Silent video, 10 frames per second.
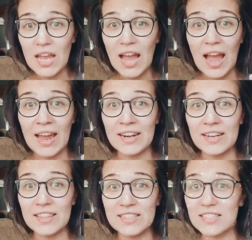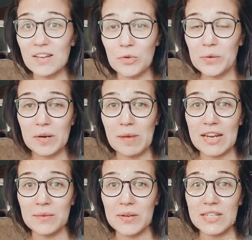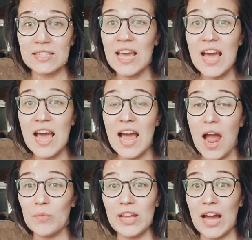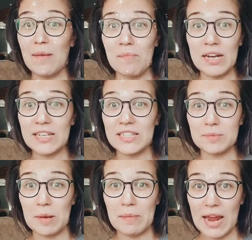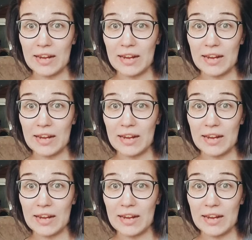And this is stuff we were going to buy anyways, and we got money to spend back.